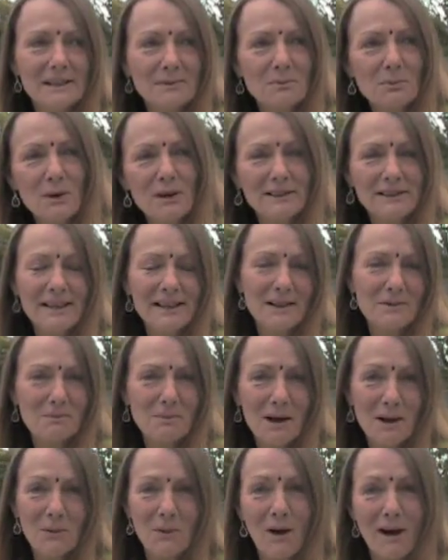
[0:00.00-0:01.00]
impregnated
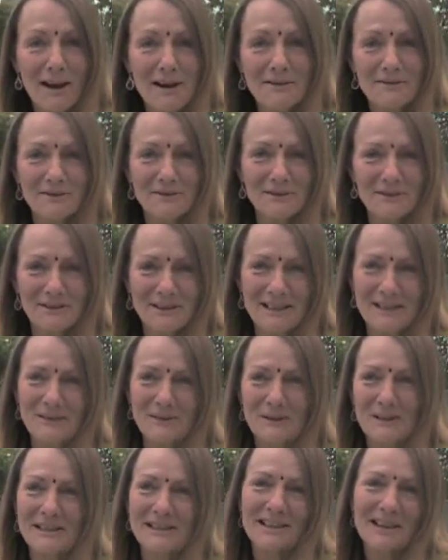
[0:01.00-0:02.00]
my wife. That's
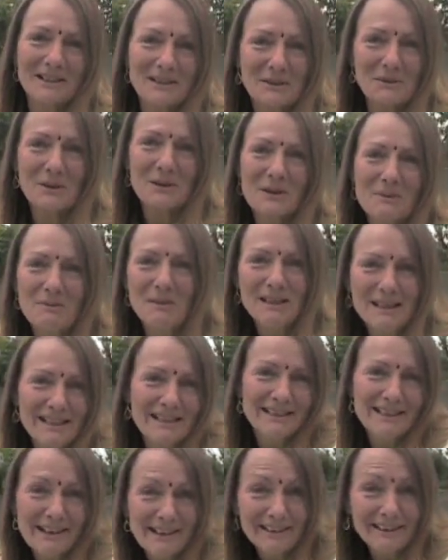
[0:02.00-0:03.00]
what it's like to read the
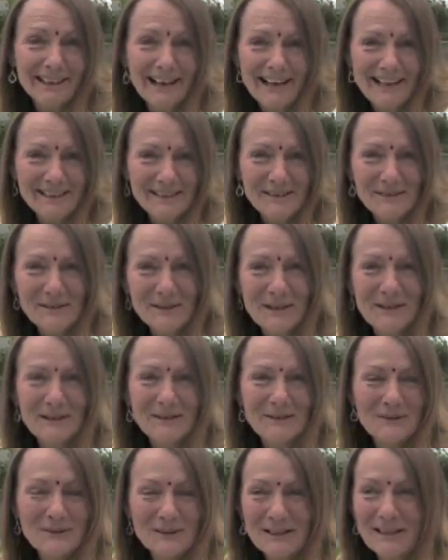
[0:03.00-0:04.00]
media nowadays when
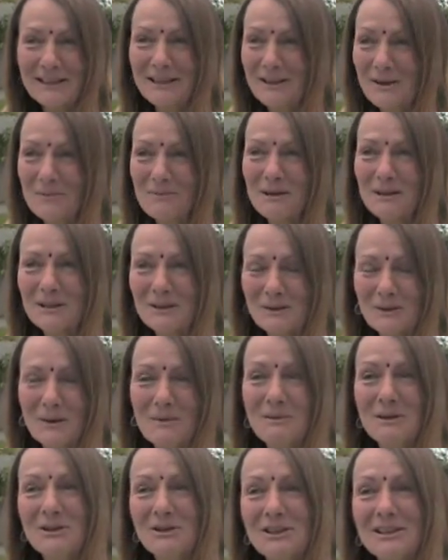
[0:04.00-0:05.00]
I hear about
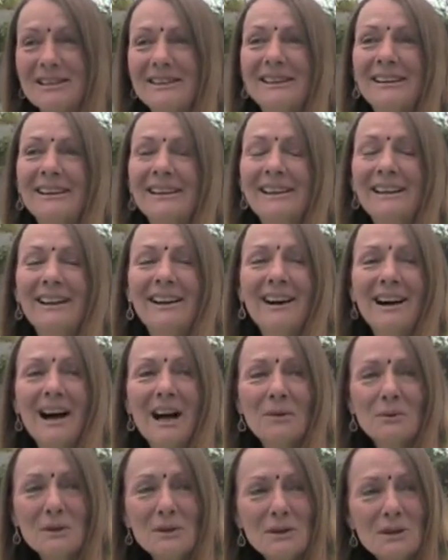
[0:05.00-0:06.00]
Swamiji.
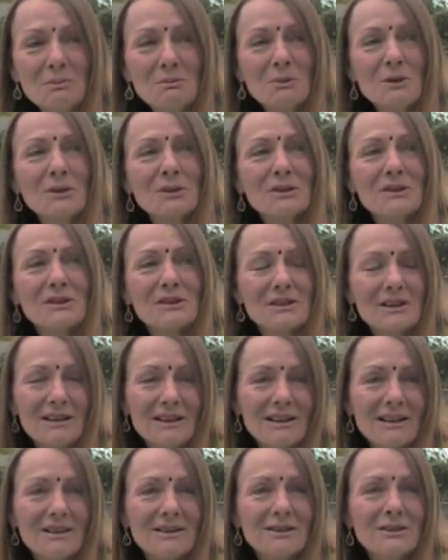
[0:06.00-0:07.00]
I'll read the books, the
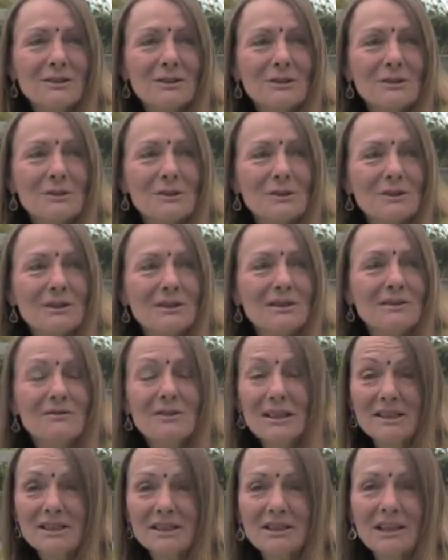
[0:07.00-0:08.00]
authors, the
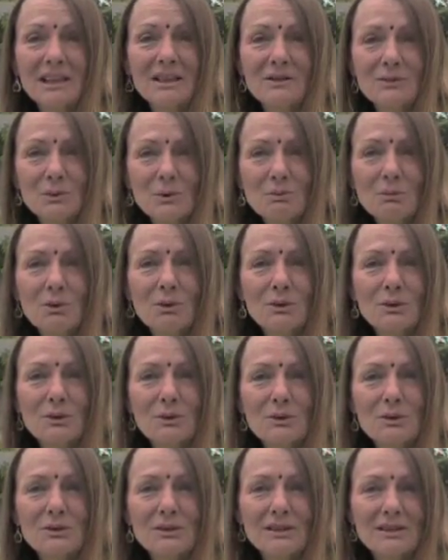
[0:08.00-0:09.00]
investigative
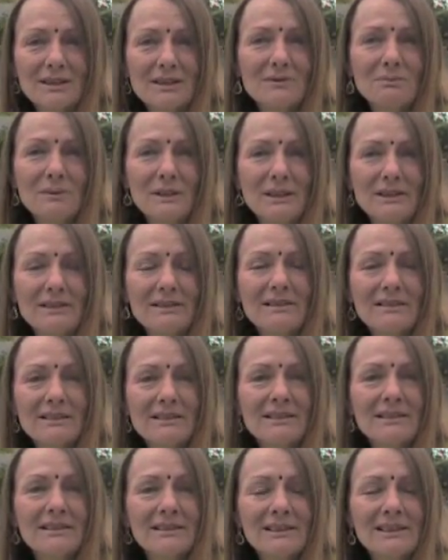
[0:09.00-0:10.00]
reporters that give
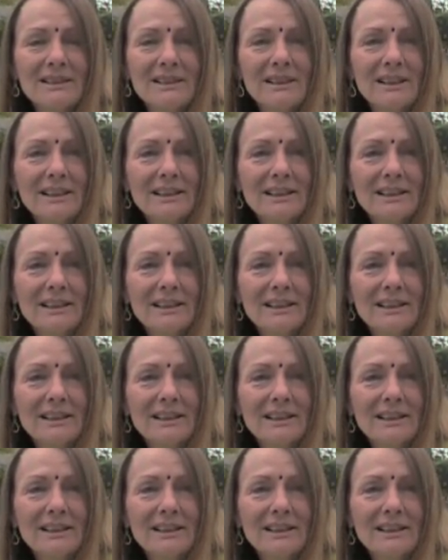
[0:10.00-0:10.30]
me